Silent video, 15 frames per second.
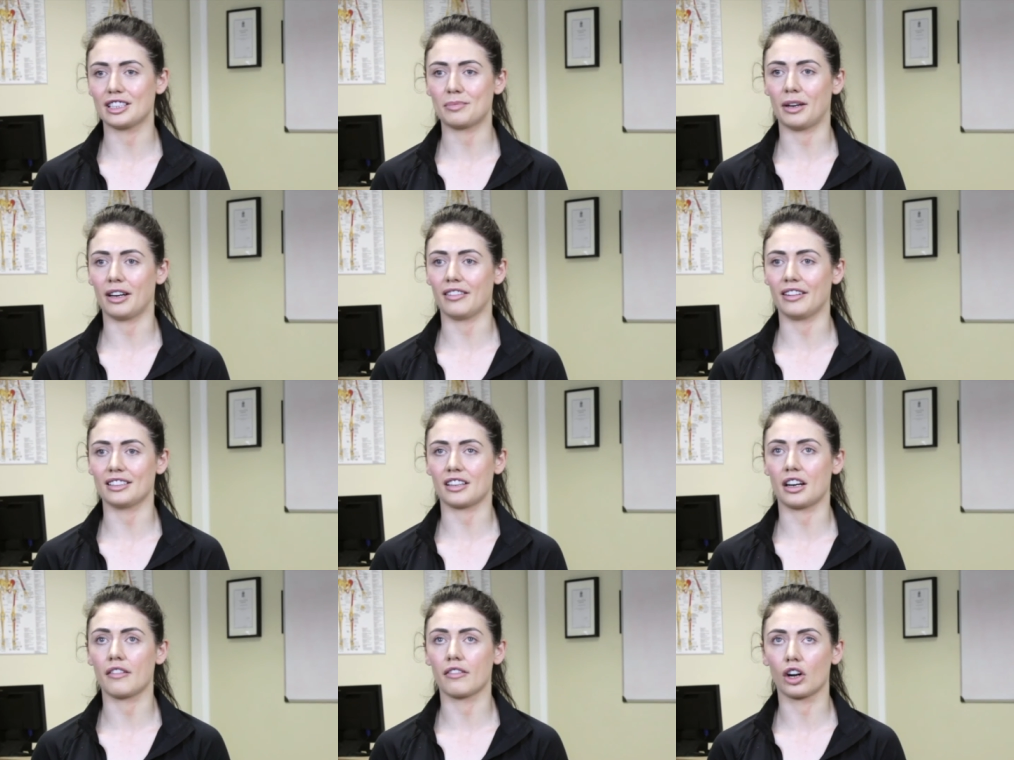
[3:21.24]

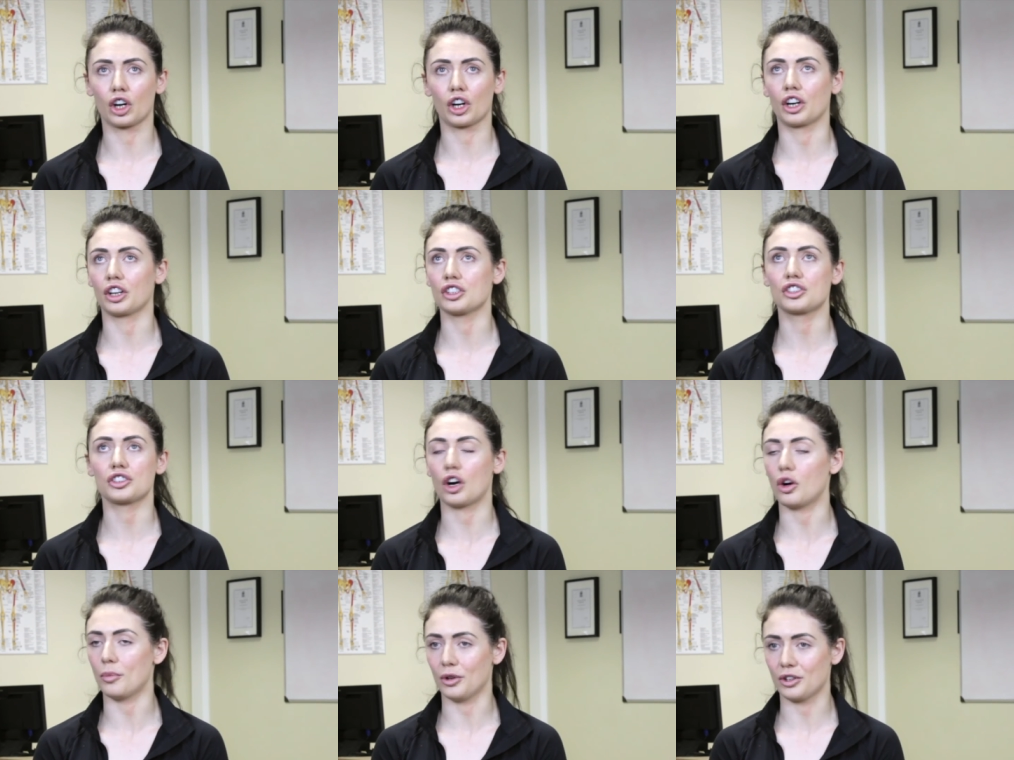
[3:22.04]
experience and I've learned
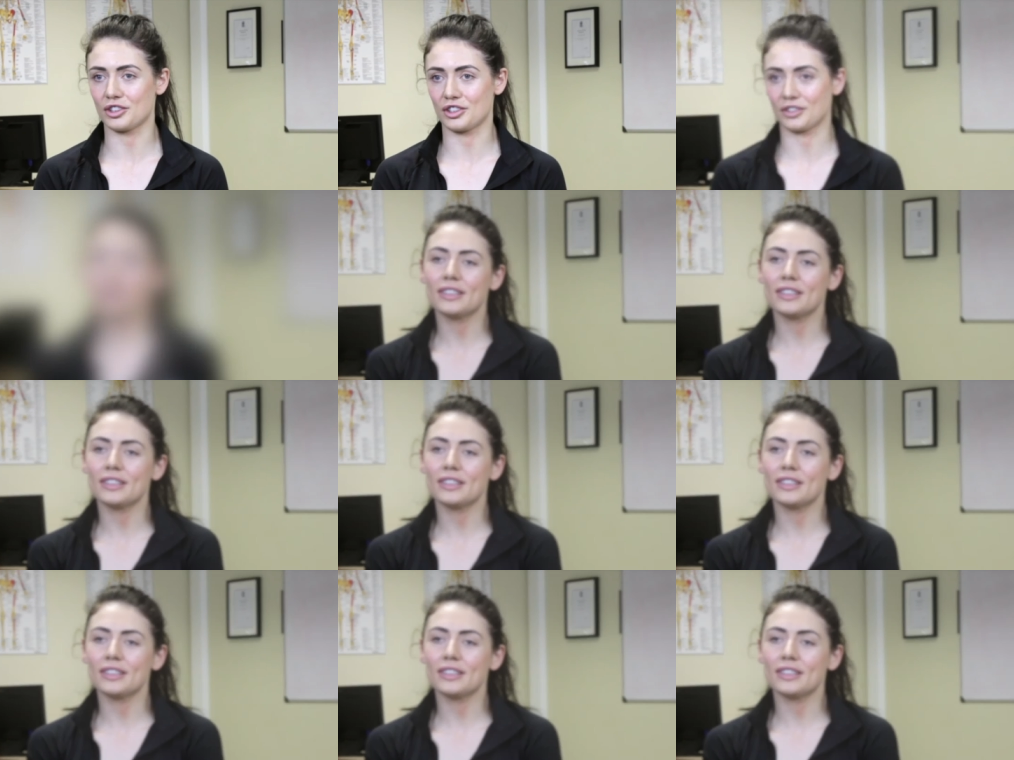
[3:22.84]
so much.